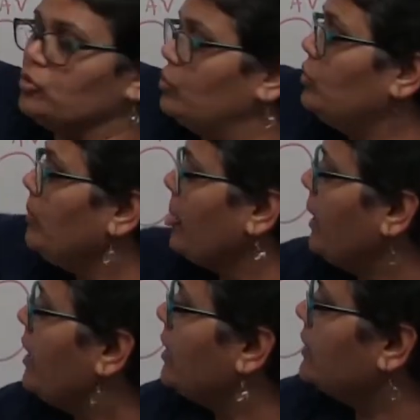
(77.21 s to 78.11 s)
tool
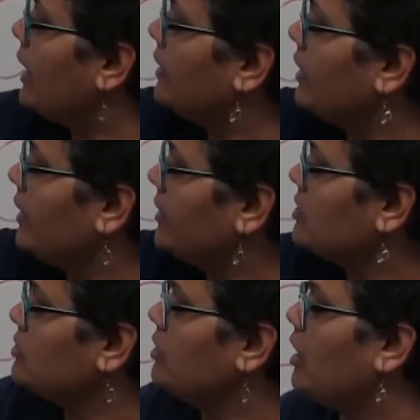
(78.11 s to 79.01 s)
that
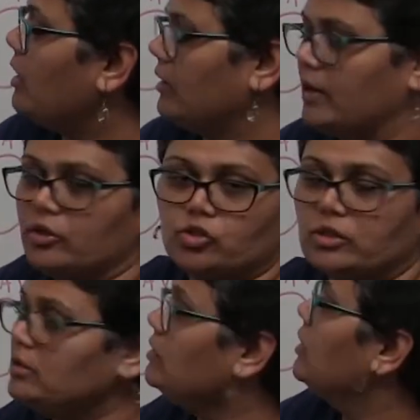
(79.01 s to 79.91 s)
connects to the ArcEngine,